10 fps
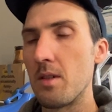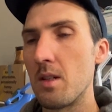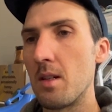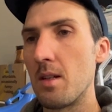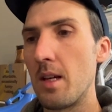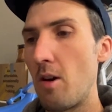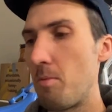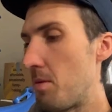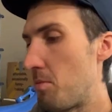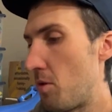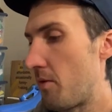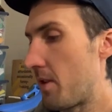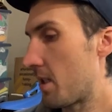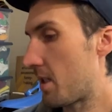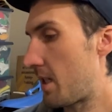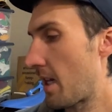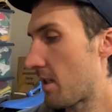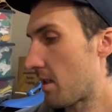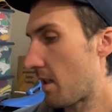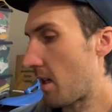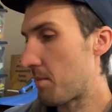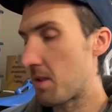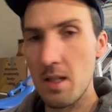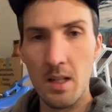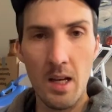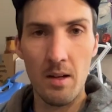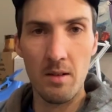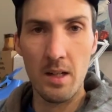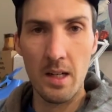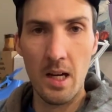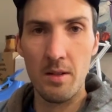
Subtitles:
It helped me move this desk that I'm sitting at right now,